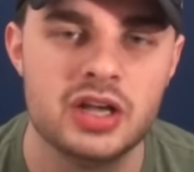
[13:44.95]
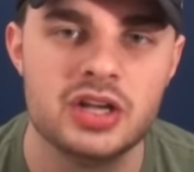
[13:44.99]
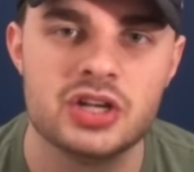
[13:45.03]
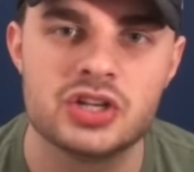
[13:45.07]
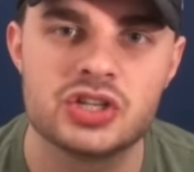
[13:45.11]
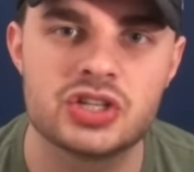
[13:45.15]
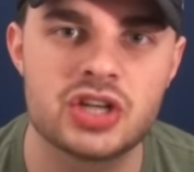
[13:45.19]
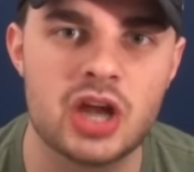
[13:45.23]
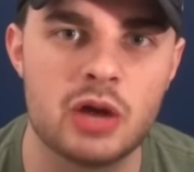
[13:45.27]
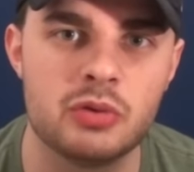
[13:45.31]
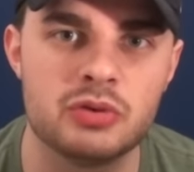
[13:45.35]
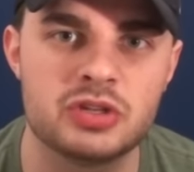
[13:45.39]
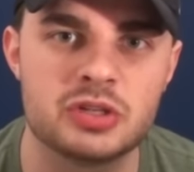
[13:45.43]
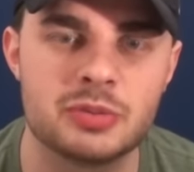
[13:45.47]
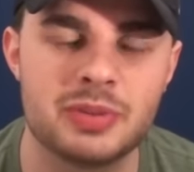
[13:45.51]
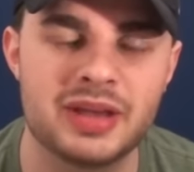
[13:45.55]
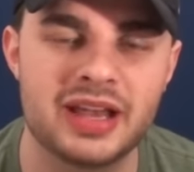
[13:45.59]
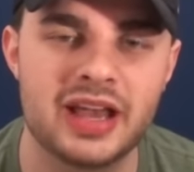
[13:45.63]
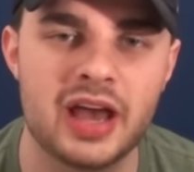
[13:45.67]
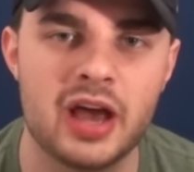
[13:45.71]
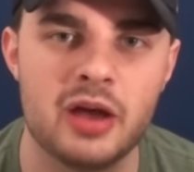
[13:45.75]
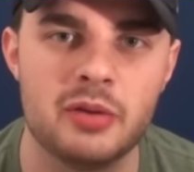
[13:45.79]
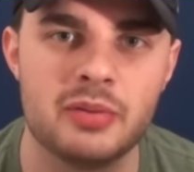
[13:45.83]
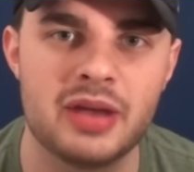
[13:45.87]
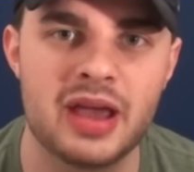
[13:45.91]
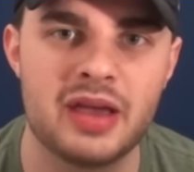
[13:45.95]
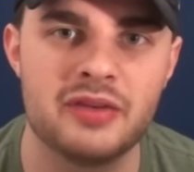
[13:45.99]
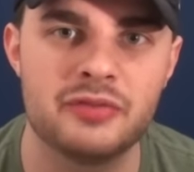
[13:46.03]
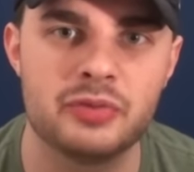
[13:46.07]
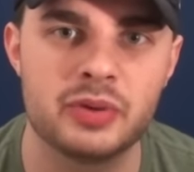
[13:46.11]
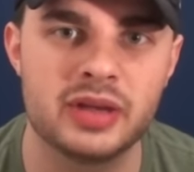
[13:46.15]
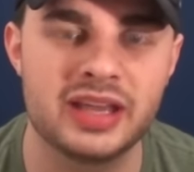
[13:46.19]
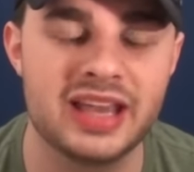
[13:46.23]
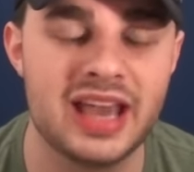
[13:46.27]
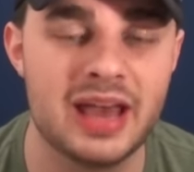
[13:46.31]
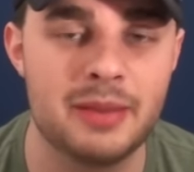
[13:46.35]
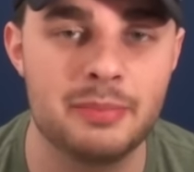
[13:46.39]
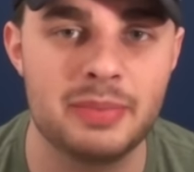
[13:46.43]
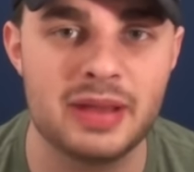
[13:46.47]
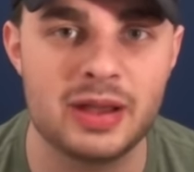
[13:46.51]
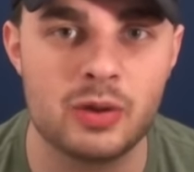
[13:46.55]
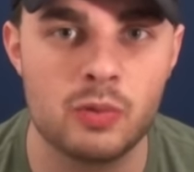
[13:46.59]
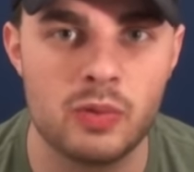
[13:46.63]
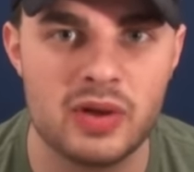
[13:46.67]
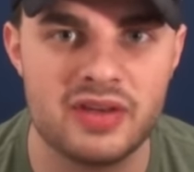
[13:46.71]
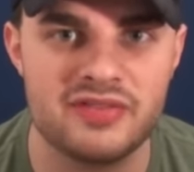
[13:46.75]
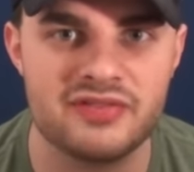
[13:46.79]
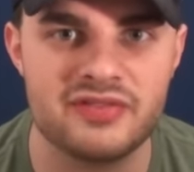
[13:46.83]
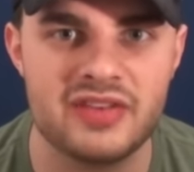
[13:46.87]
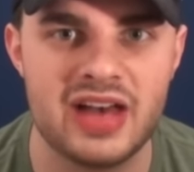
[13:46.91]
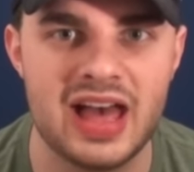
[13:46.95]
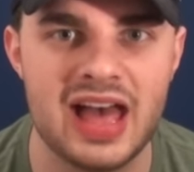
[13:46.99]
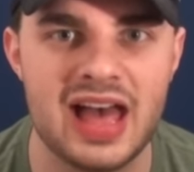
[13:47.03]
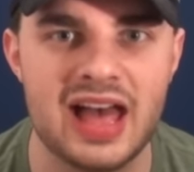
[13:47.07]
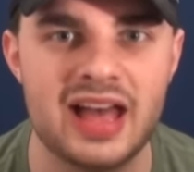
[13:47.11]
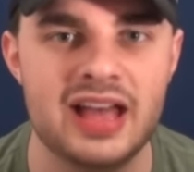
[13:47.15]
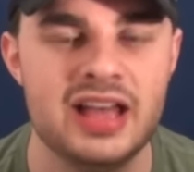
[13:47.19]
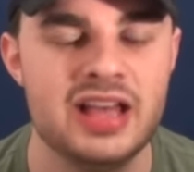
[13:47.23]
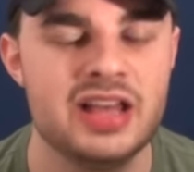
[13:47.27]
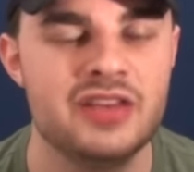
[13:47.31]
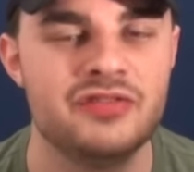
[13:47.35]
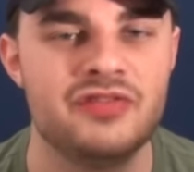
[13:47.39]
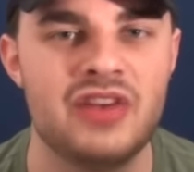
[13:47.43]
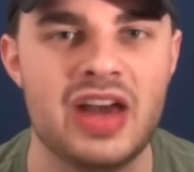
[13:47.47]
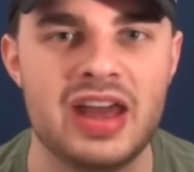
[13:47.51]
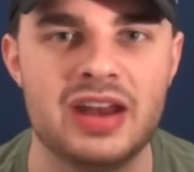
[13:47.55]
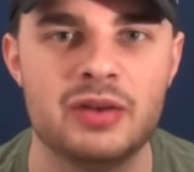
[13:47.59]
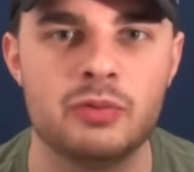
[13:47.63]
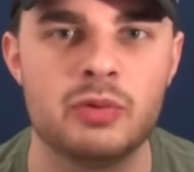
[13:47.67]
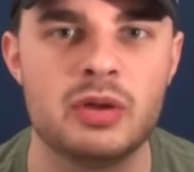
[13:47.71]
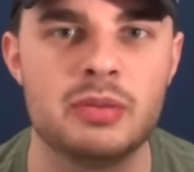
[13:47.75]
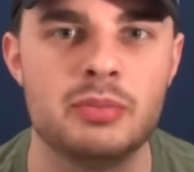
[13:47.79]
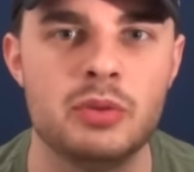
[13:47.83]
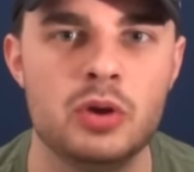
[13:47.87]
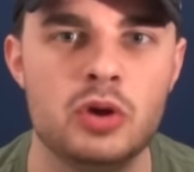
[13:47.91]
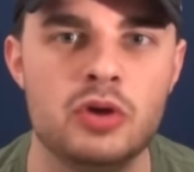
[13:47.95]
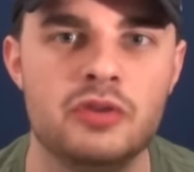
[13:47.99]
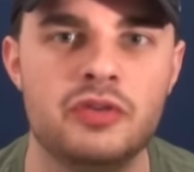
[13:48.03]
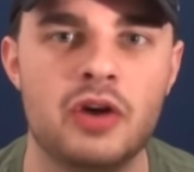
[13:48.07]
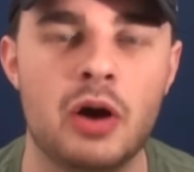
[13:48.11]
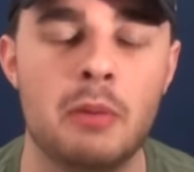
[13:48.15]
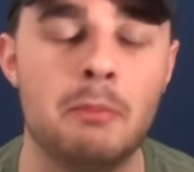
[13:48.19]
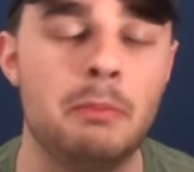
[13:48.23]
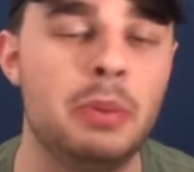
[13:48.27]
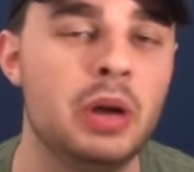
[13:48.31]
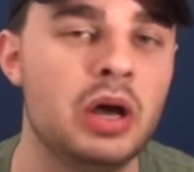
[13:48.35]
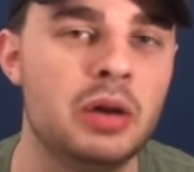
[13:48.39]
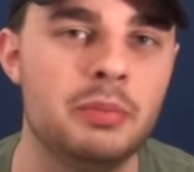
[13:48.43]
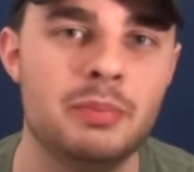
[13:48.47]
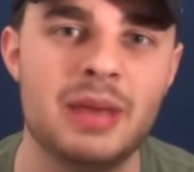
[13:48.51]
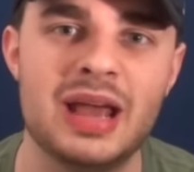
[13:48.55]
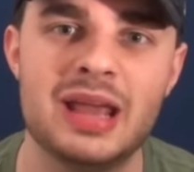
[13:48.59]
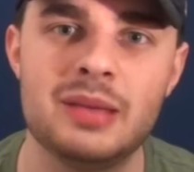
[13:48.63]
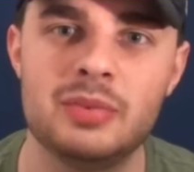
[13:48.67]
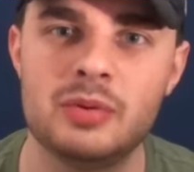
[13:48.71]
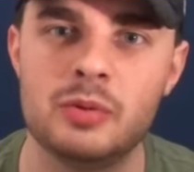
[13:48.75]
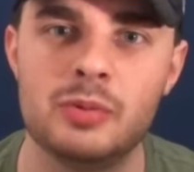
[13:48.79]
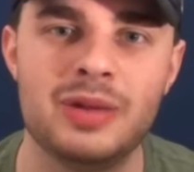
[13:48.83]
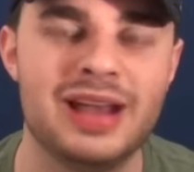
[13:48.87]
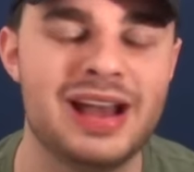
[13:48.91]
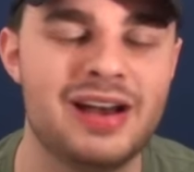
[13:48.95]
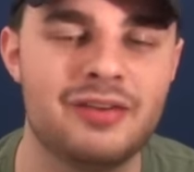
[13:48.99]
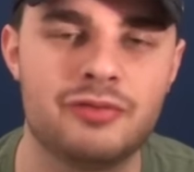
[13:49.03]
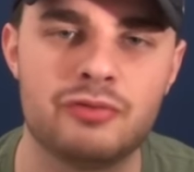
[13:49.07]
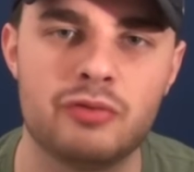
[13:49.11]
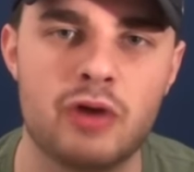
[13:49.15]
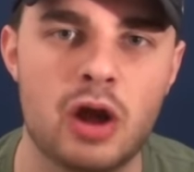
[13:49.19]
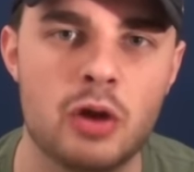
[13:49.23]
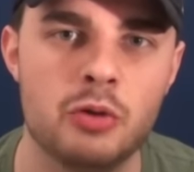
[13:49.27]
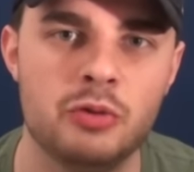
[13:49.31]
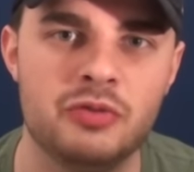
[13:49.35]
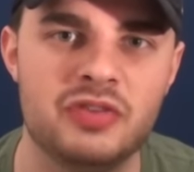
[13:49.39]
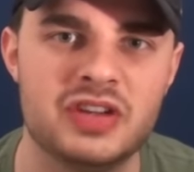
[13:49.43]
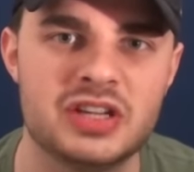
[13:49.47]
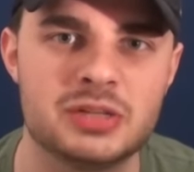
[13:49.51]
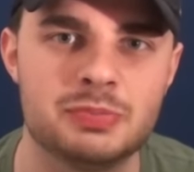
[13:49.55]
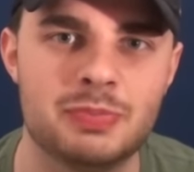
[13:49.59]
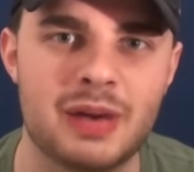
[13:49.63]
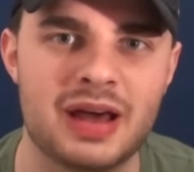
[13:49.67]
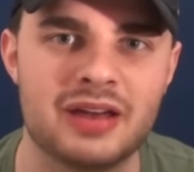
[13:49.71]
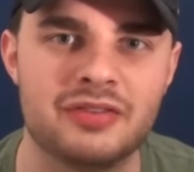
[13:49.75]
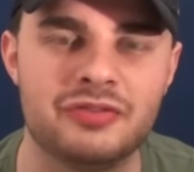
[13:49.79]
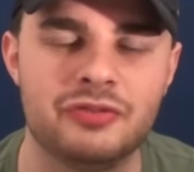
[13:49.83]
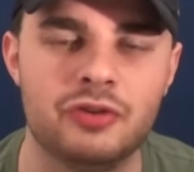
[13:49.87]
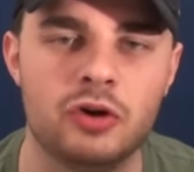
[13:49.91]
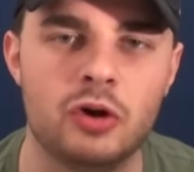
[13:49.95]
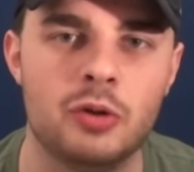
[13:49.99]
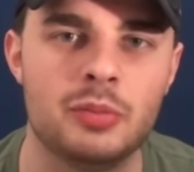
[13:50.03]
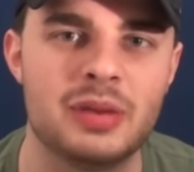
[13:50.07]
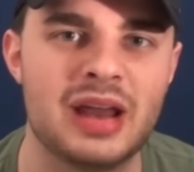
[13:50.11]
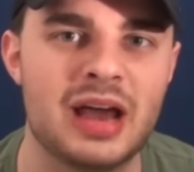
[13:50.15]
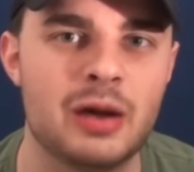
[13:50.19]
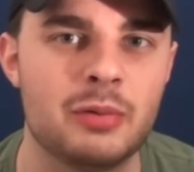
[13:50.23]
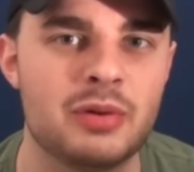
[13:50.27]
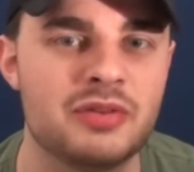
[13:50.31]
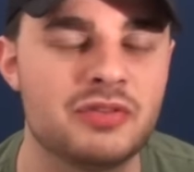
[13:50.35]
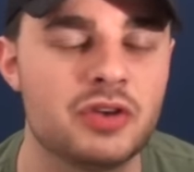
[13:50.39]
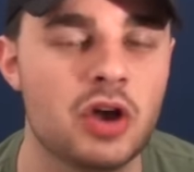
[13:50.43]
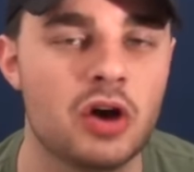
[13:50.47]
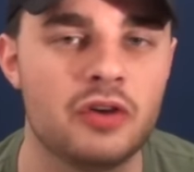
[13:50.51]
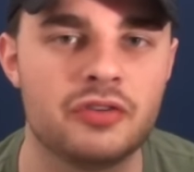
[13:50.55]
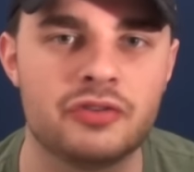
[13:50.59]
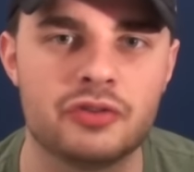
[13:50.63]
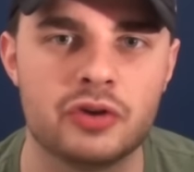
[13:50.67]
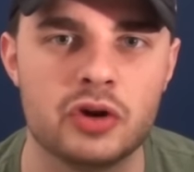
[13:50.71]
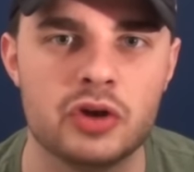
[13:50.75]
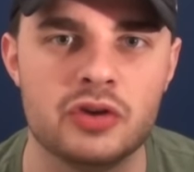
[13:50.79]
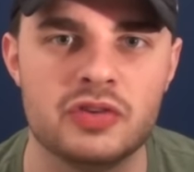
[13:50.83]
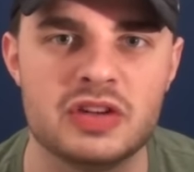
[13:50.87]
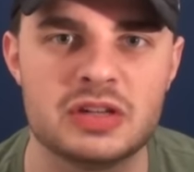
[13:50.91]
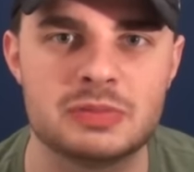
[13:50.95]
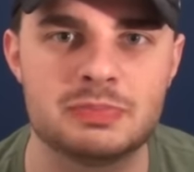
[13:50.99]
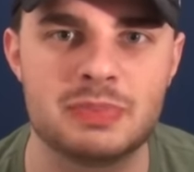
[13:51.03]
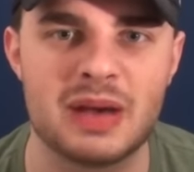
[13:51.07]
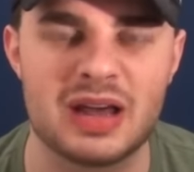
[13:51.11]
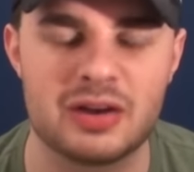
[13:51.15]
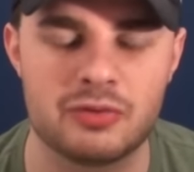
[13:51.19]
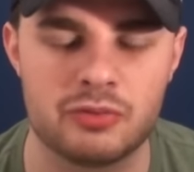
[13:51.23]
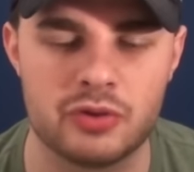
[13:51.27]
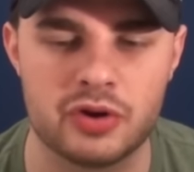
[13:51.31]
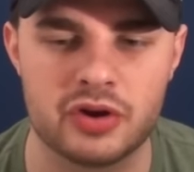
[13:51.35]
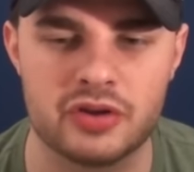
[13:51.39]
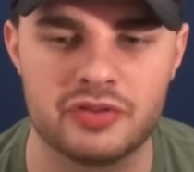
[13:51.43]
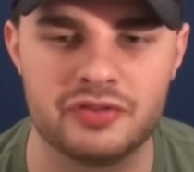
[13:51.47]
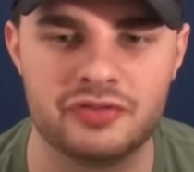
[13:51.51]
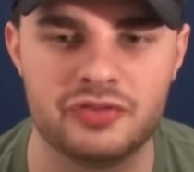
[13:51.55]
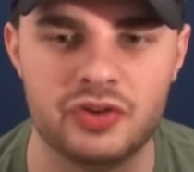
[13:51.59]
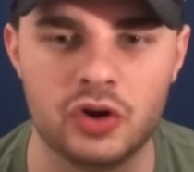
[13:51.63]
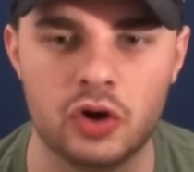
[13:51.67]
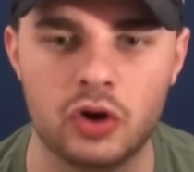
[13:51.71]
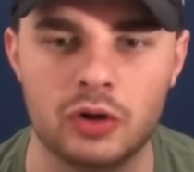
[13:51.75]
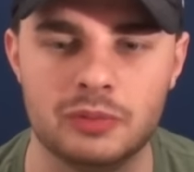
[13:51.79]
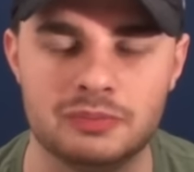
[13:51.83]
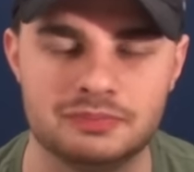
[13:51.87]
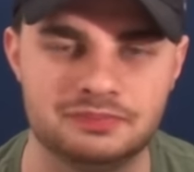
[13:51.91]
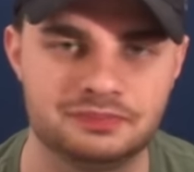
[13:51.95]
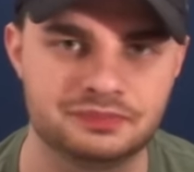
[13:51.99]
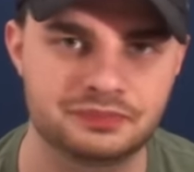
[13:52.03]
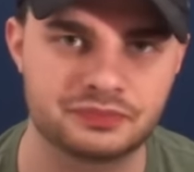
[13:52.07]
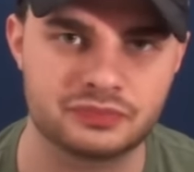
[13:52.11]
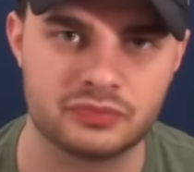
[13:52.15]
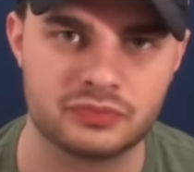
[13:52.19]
Stoke's a big home game. If we can get a big win there, then we move on. But maybe we have rode this bad form now. We've got through this bad run of form.